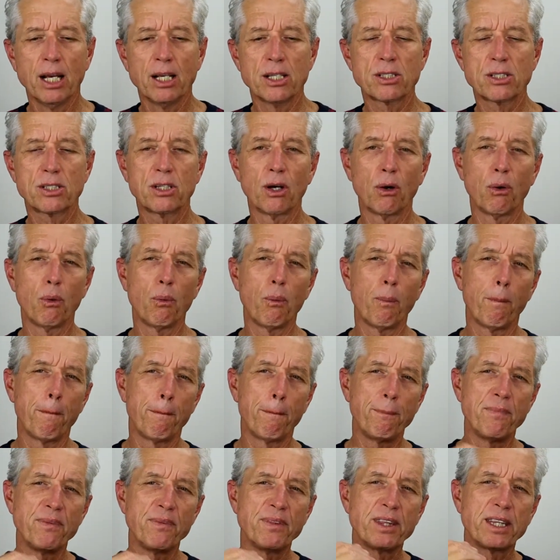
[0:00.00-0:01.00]
So
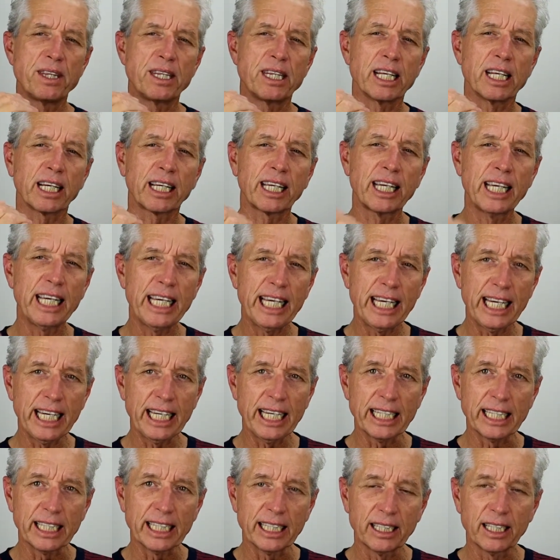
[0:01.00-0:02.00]
the
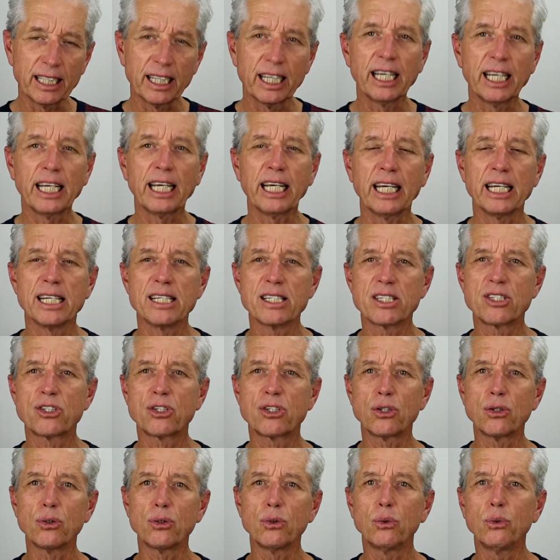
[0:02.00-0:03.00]
key is
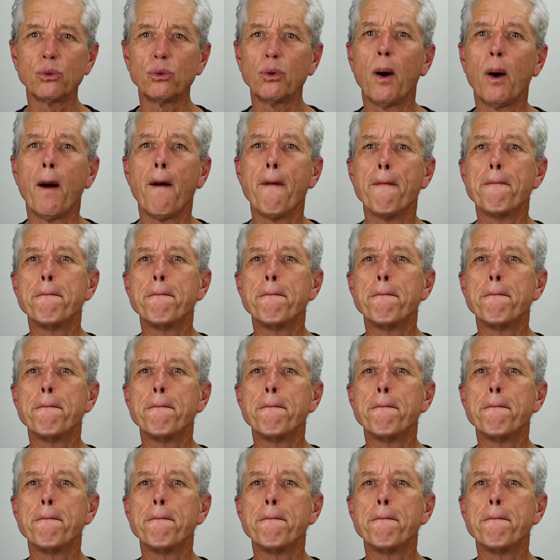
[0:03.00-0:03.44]
to